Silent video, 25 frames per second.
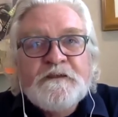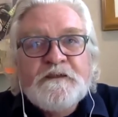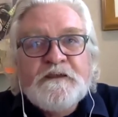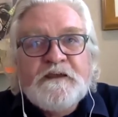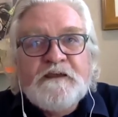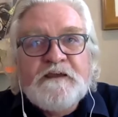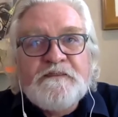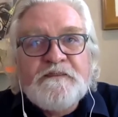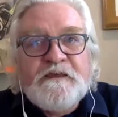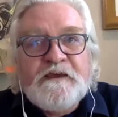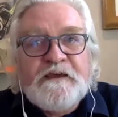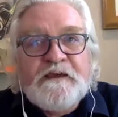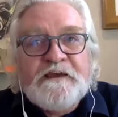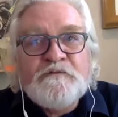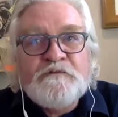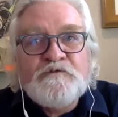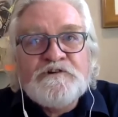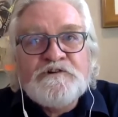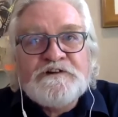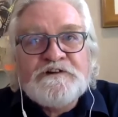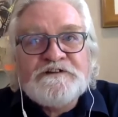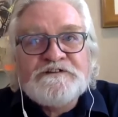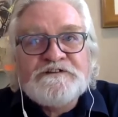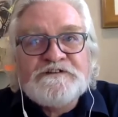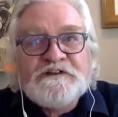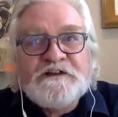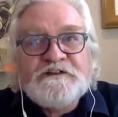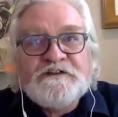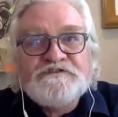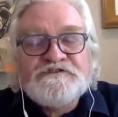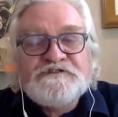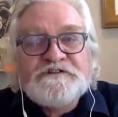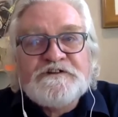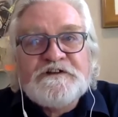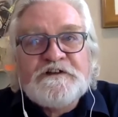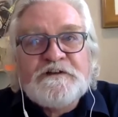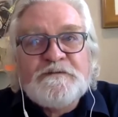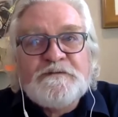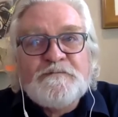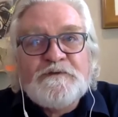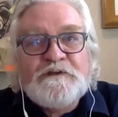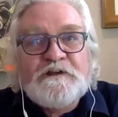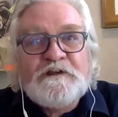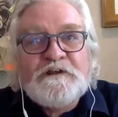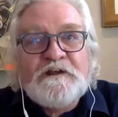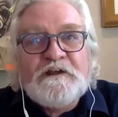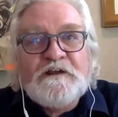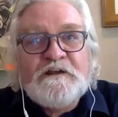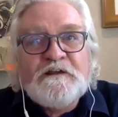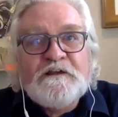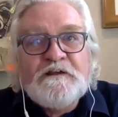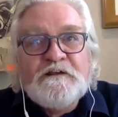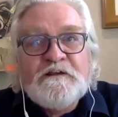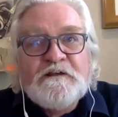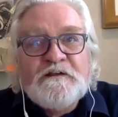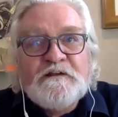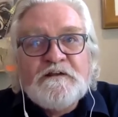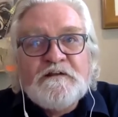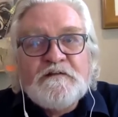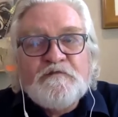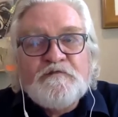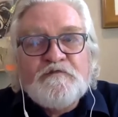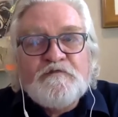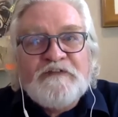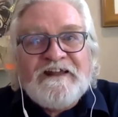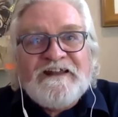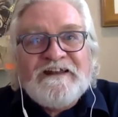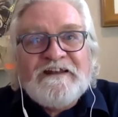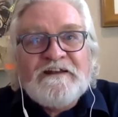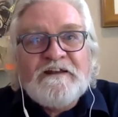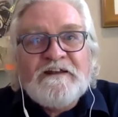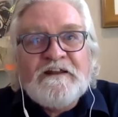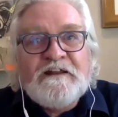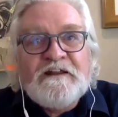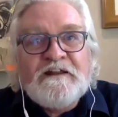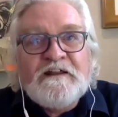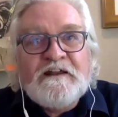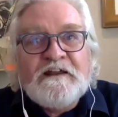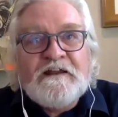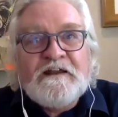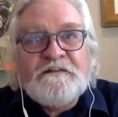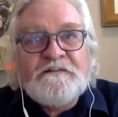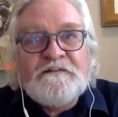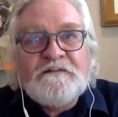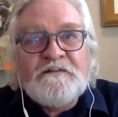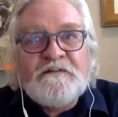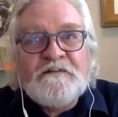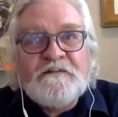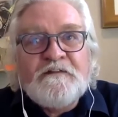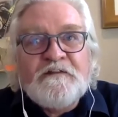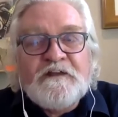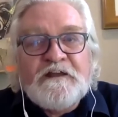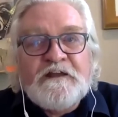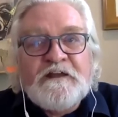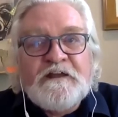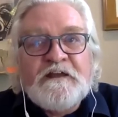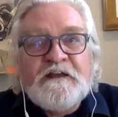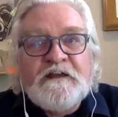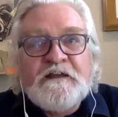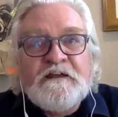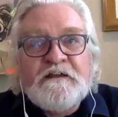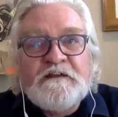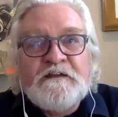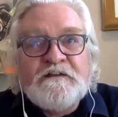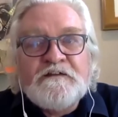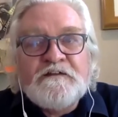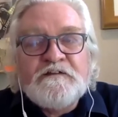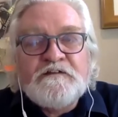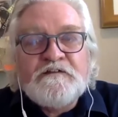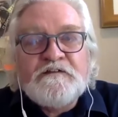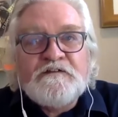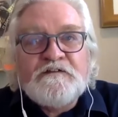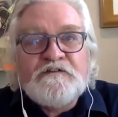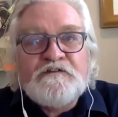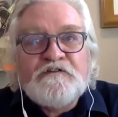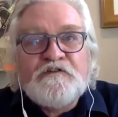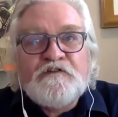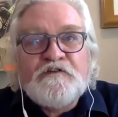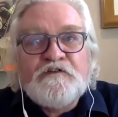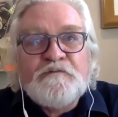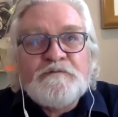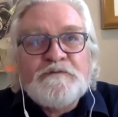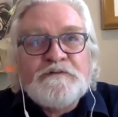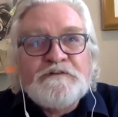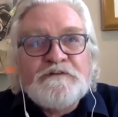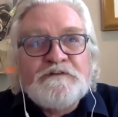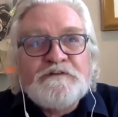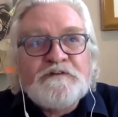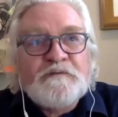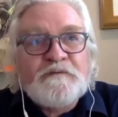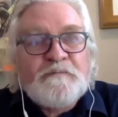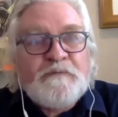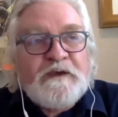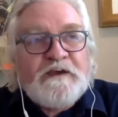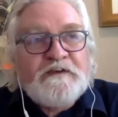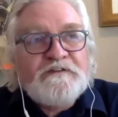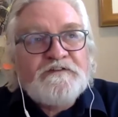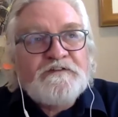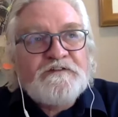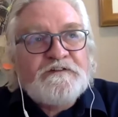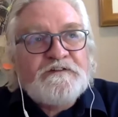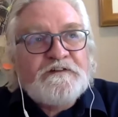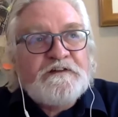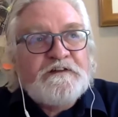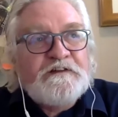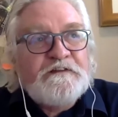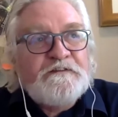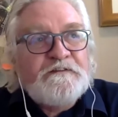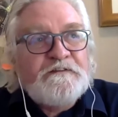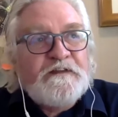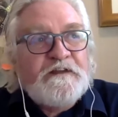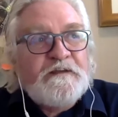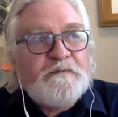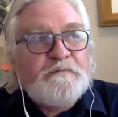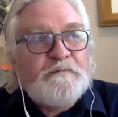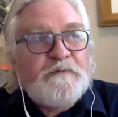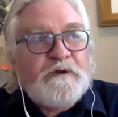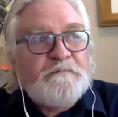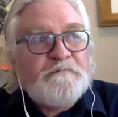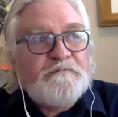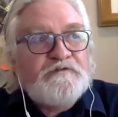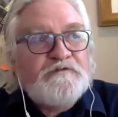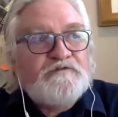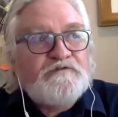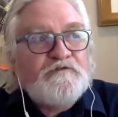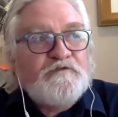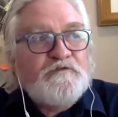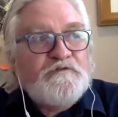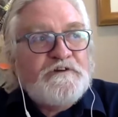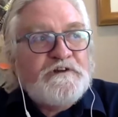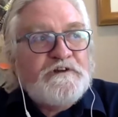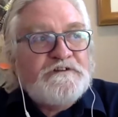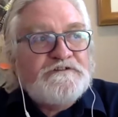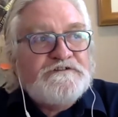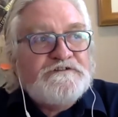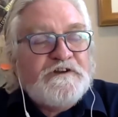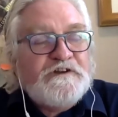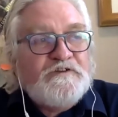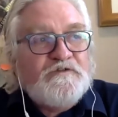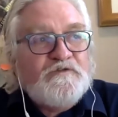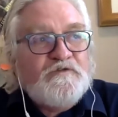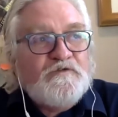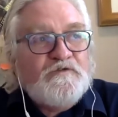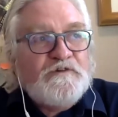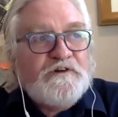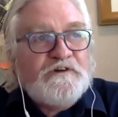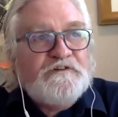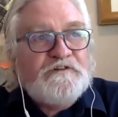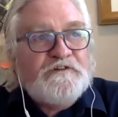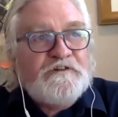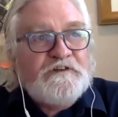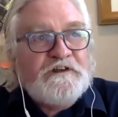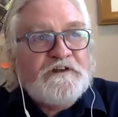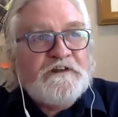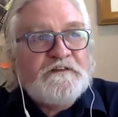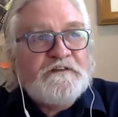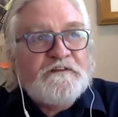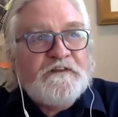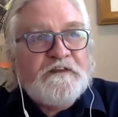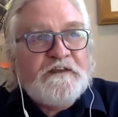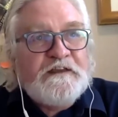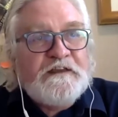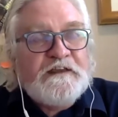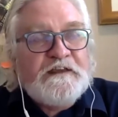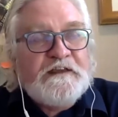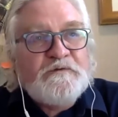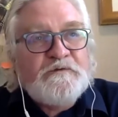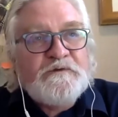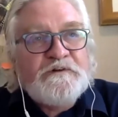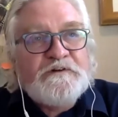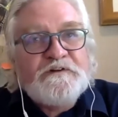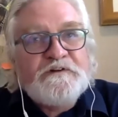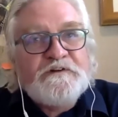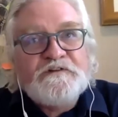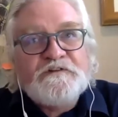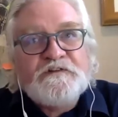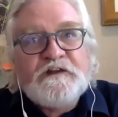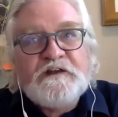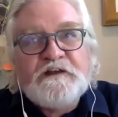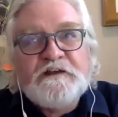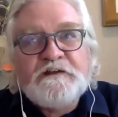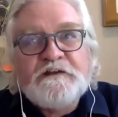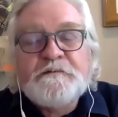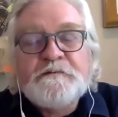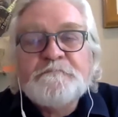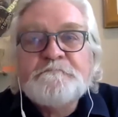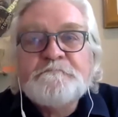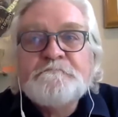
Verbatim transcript: and they would essentially be vending in their surplus capacity in their pump storage in order to get their equity stack.